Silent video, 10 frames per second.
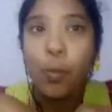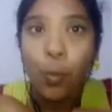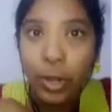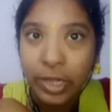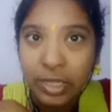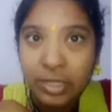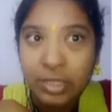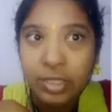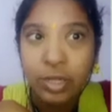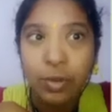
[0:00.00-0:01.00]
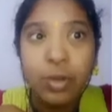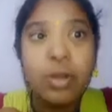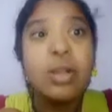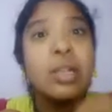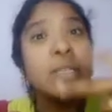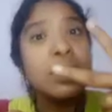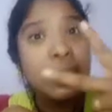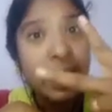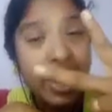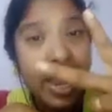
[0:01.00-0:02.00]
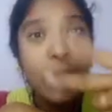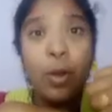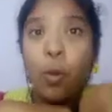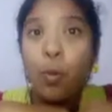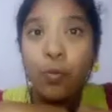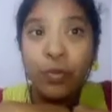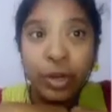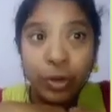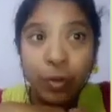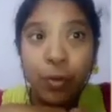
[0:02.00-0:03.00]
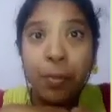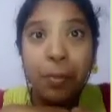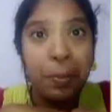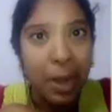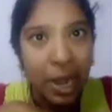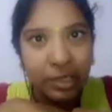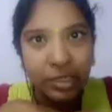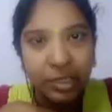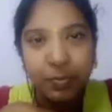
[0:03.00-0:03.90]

This is the second video part.